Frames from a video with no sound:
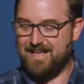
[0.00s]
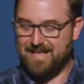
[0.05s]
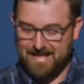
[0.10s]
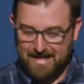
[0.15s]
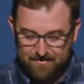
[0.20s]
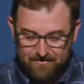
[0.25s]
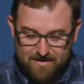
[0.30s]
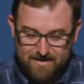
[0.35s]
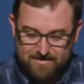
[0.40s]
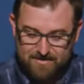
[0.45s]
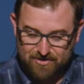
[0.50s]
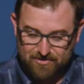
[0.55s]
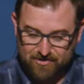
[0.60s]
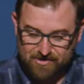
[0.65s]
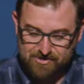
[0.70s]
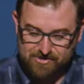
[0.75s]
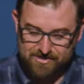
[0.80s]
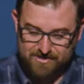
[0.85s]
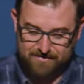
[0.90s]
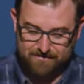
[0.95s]
Even as a
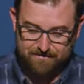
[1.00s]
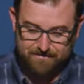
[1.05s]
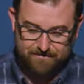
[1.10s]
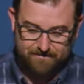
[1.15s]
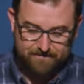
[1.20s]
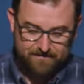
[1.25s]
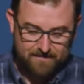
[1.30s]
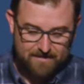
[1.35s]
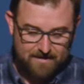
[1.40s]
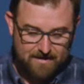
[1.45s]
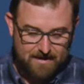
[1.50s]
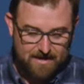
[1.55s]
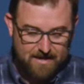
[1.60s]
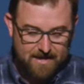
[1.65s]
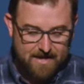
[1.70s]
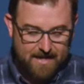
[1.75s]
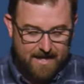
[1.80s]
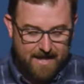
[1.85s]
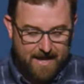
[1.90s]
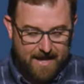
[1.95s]
Christian.
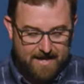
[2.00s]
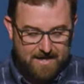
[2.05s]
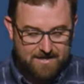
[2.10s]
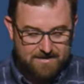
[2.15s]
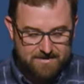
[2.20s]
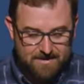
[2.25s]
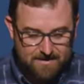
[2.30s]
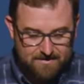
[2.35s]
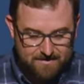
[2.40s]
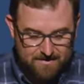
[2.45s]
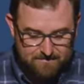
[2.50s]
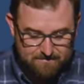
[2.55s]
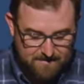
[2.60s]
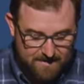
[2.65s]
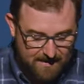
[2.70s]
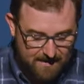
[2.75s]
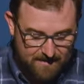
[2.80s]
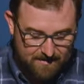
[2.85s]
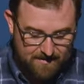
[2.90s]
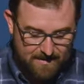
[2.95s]
And it doesn't
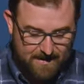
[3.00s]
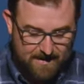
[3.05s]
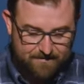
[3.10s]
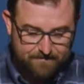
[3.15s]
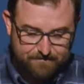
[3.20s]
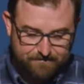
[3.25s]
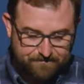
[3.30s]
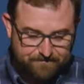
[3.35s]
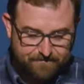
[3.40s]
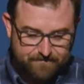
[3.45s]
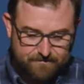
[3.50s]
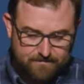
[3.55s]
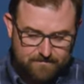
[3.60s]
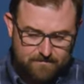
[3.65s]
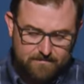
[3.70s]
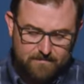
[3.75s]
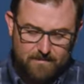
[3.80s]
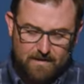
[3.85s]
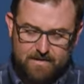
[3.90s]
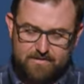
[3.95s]
mean that,
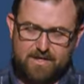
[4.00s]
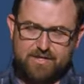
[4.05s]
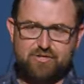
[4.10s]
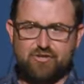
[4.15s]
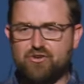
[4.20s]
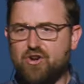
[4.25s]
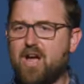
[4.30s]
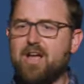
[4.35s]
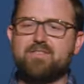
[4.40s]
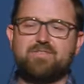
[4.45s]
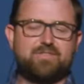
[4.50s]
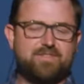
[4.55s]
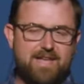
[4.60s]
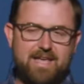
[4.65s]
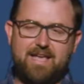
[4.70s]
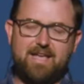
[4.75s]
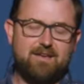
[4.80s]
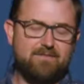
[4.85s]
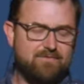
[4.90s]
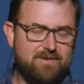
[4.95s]
that you're not
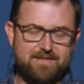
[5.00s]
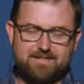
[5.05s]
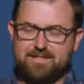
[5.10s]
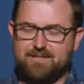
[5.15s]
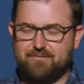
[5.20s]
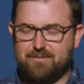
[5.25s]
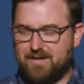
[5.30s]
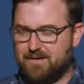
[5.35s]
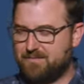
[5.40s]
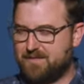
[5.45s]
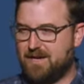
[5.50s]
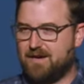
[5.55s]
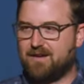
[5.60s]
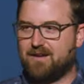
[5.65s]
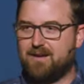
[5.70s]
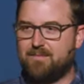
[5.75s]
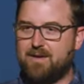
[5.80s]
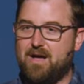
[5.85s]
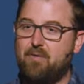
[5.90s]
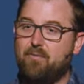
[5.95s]
saved. That's not what I'm
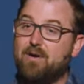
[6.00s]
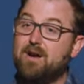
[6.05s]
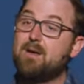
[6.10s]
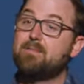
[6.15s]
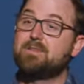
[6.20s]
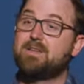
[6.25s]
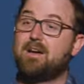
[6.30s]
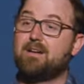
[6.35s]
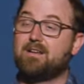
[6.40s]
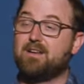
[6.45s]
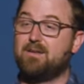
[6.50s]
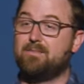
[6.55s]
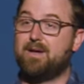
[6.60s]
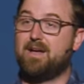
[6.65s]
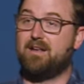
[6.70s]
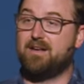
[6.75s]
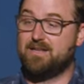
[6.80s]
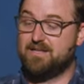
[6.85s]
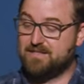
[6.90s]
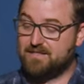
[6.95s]
talking about. What I'm talking
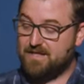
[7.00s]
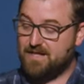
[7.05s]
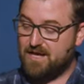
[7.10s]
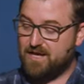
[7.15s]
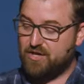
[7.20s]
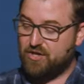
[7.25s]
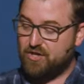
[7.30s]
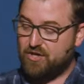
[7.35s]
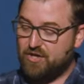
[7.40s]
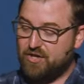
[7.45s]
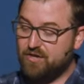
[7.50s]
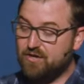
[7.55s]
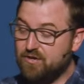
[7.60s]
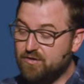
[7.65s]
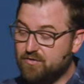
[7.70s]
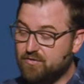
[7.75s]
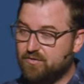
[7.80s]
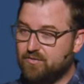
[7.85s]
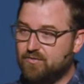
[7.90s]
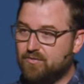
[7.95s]
about is that
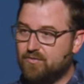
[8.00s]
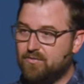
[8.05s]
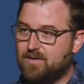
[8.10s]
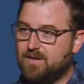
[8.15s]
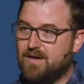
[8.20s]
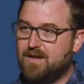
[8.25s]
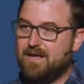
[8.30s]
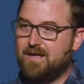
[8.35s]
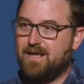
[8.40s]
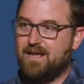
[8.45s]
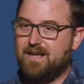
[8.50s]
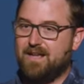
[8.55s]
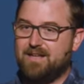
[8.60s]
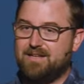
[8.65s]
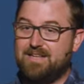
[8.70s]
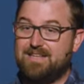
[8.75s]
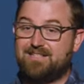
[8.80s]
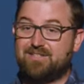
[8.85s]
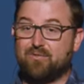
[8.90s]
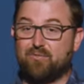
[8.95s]
you
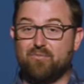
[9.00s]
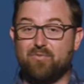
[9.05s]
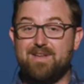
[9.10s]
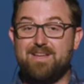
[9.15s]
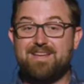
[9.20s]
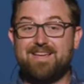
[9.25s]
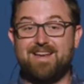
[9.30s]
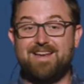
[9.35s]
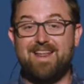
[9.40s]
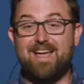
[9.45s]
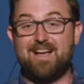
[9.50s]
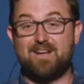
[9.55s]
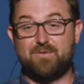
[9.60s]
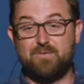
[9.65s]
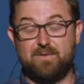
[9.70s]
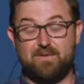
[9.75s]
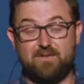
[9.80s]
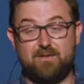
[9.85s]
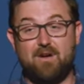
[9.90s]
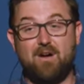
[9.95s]
need to reconnect
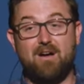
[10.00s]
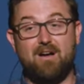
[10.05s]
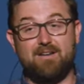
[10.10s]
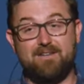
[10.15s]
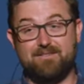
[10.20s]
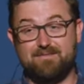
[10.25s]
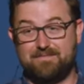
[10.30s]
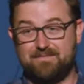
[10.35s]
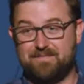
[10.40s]
with God.